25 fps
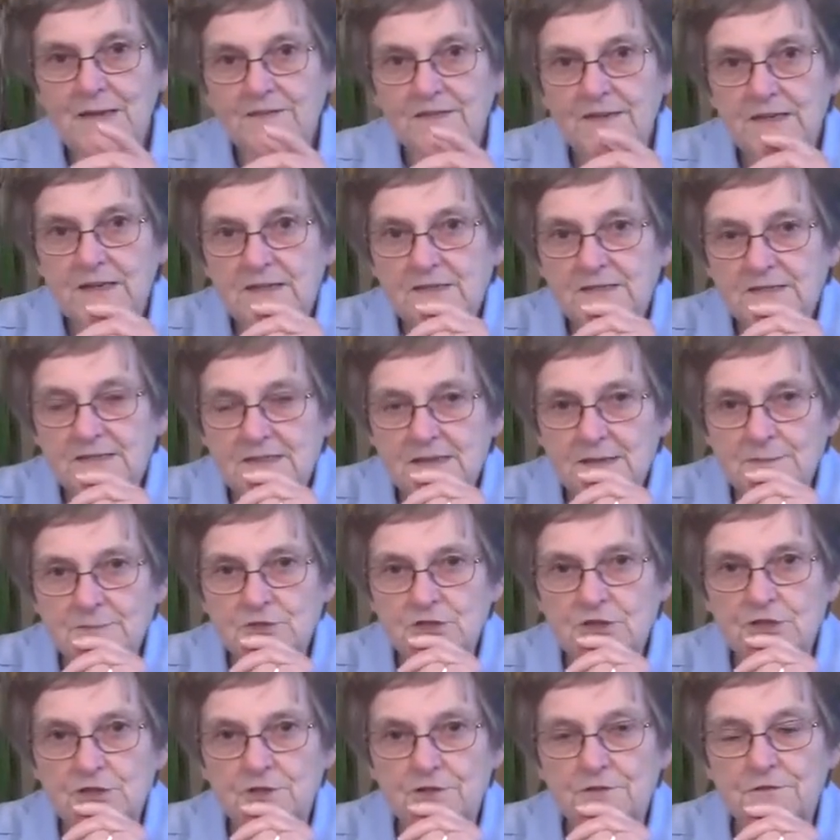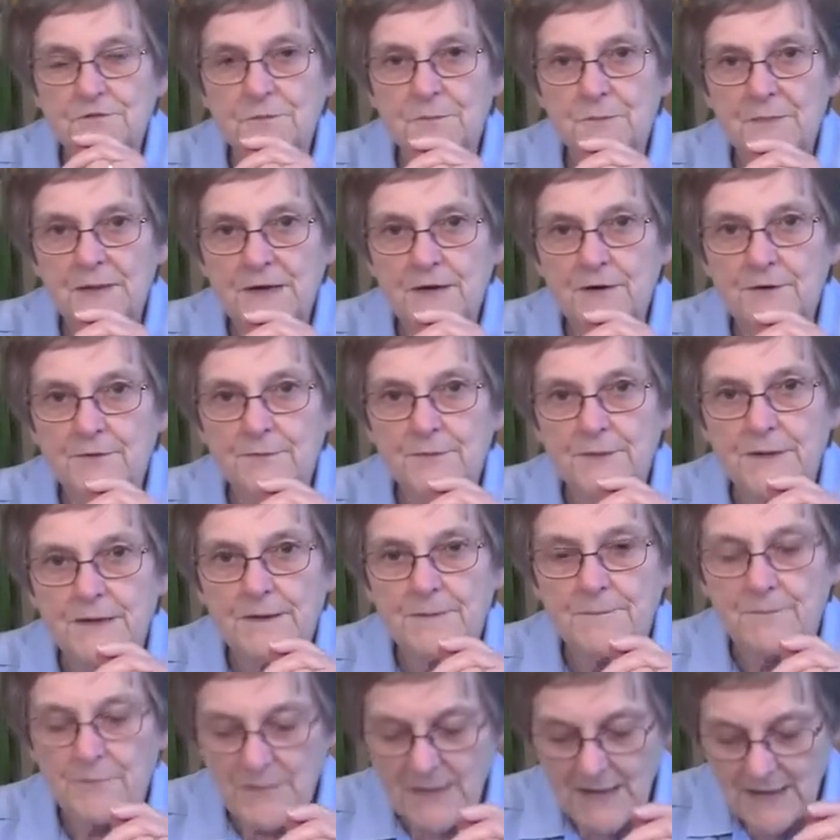the assumption of
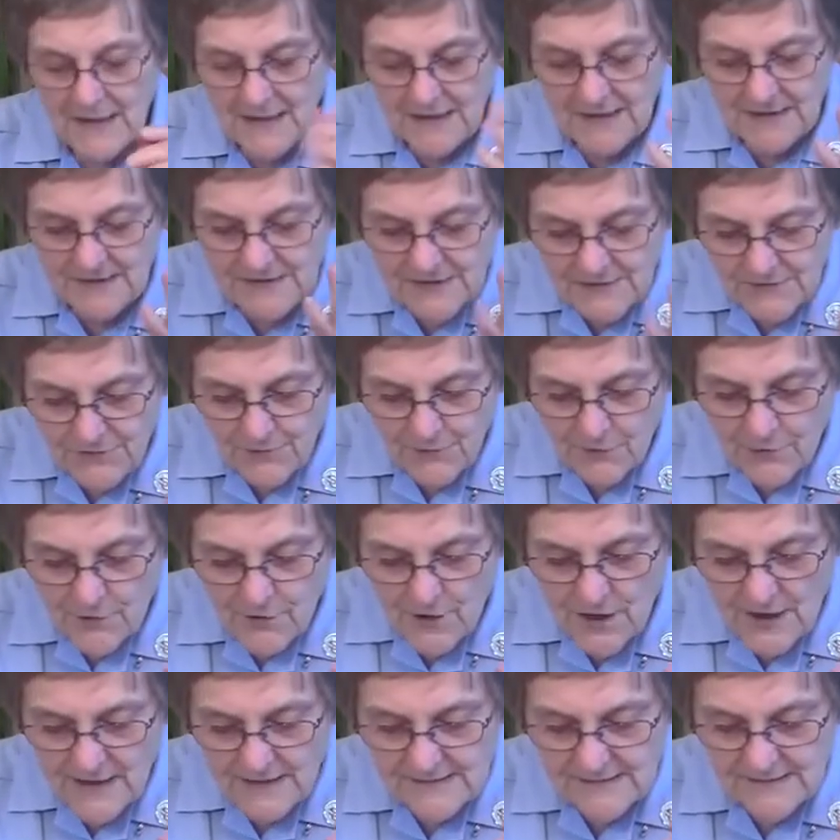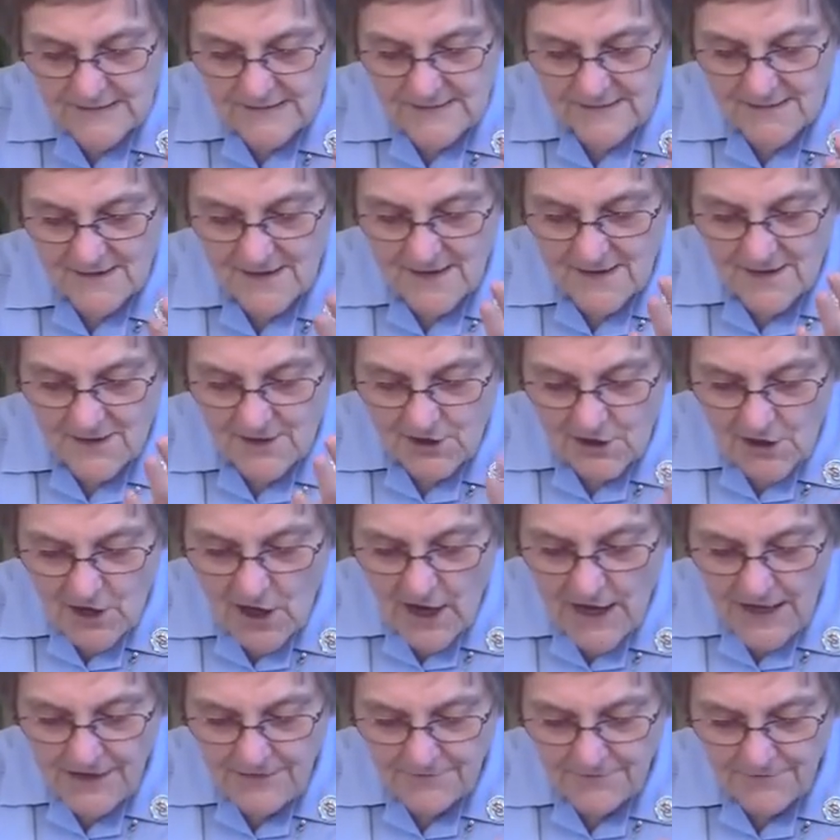Mary is for us
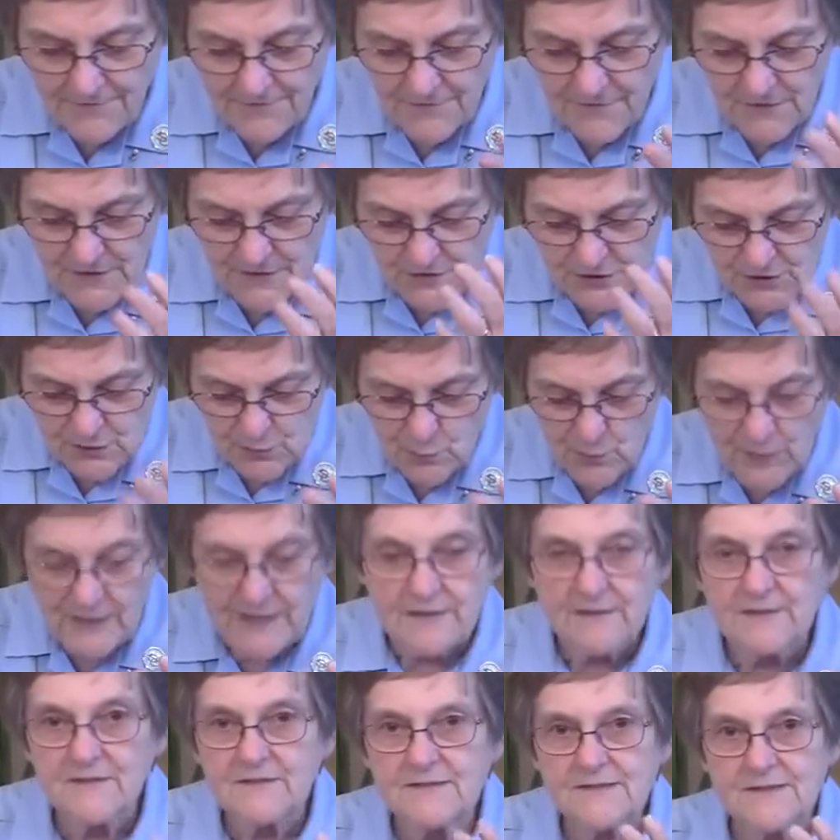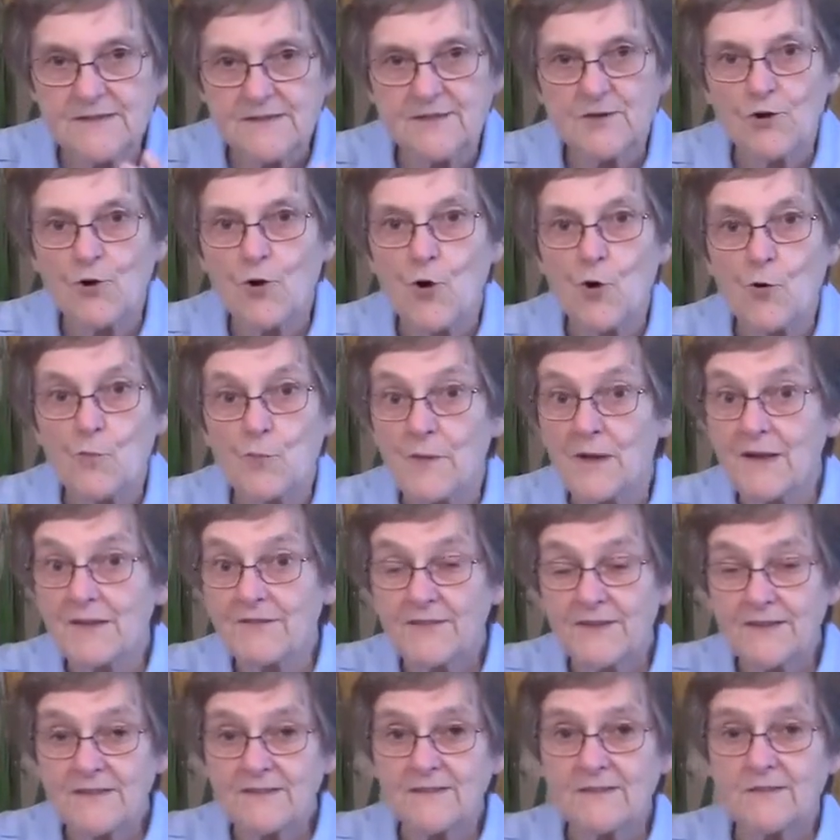life, sweetness, and hope. And
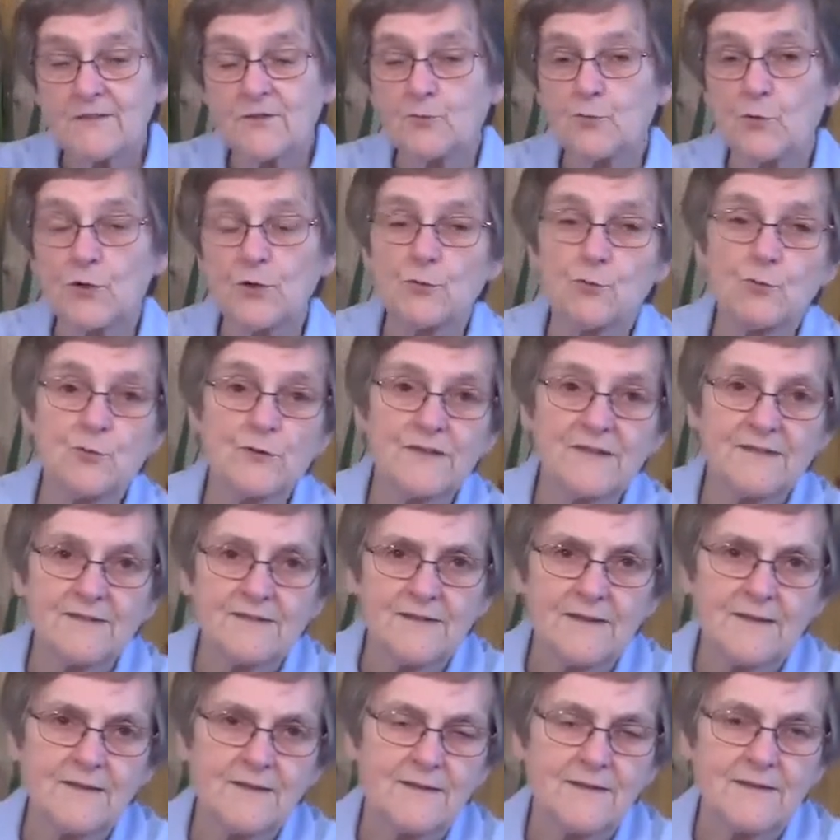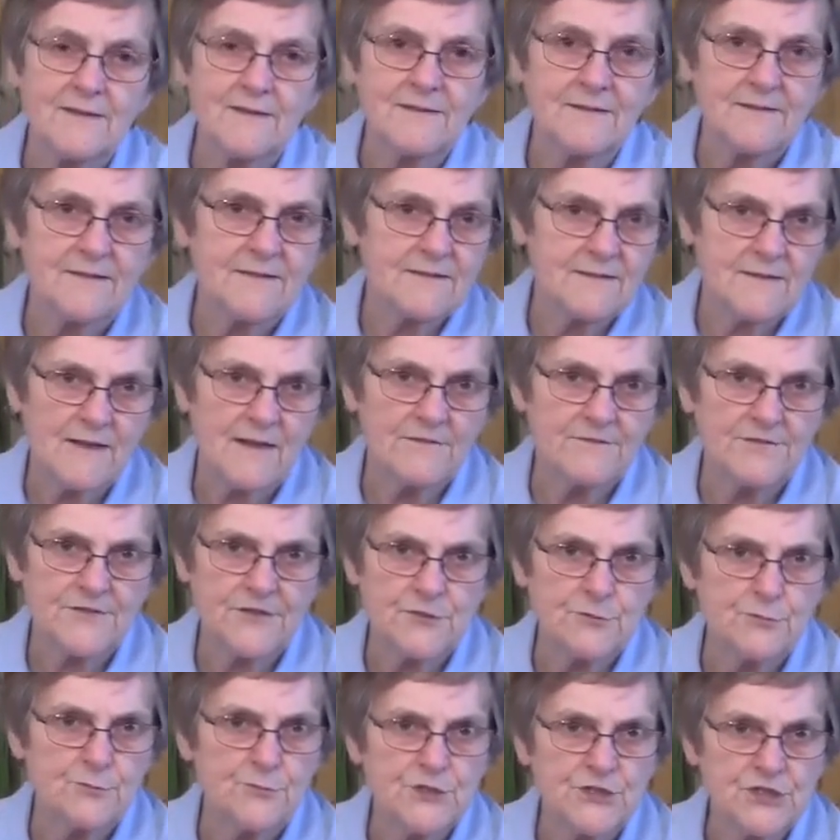this is what we sing in the
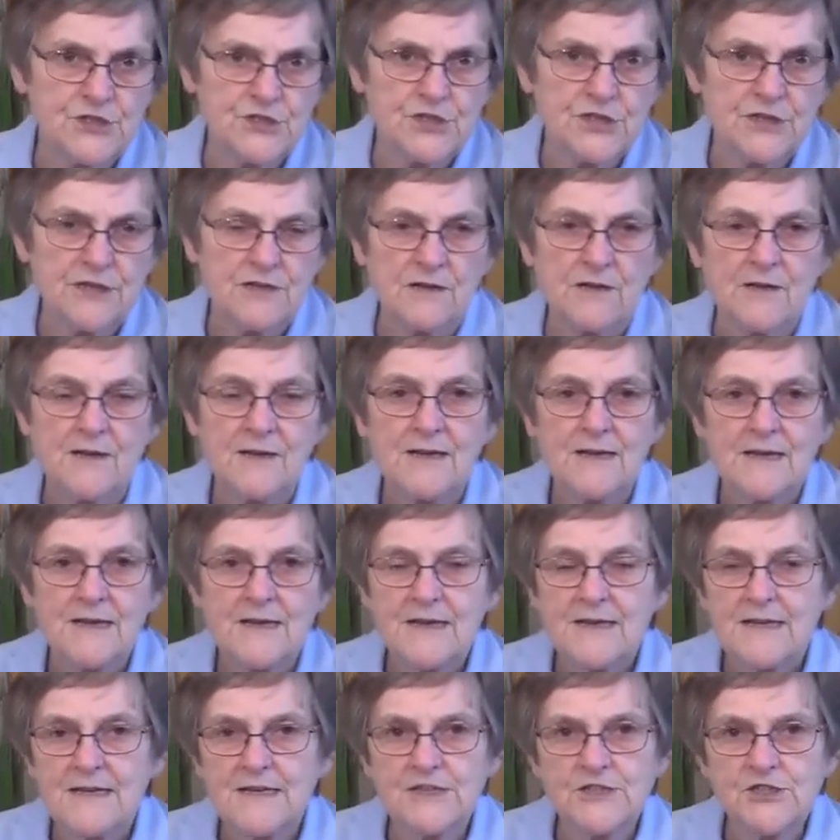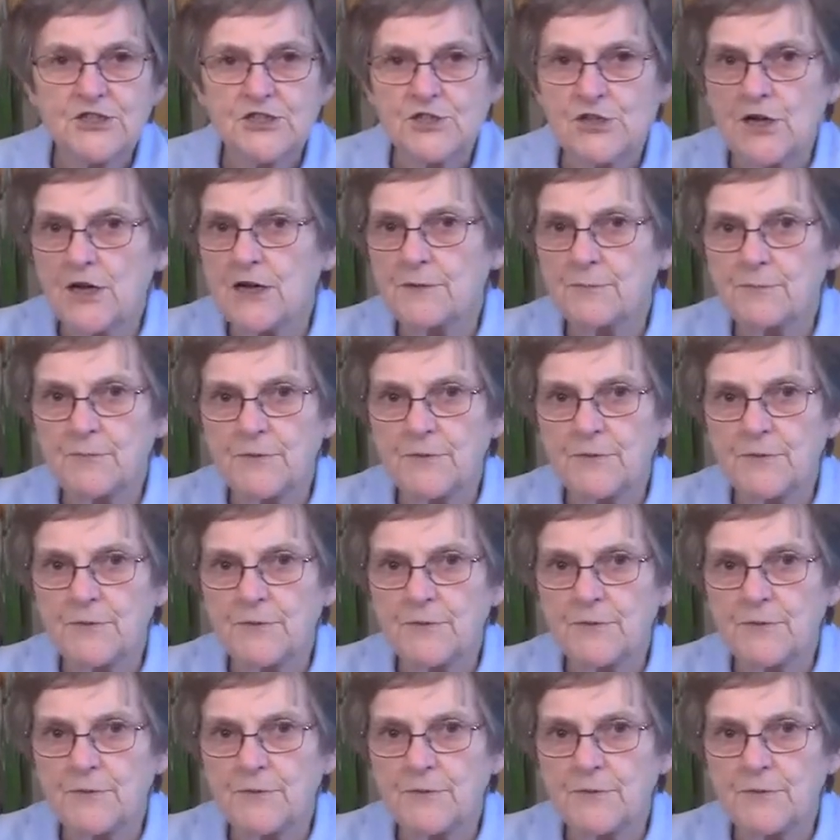Salve Regina each night